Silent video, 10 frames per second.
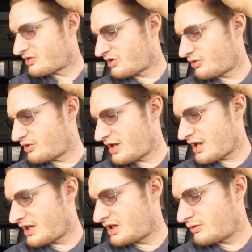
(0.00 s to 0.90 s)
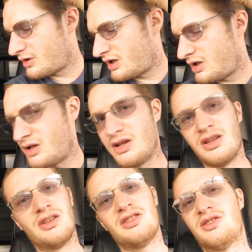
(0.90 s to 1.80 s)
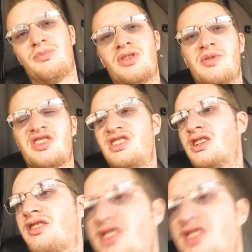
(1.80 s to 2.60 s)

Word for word: So yeah, anyway, this is pretty much the end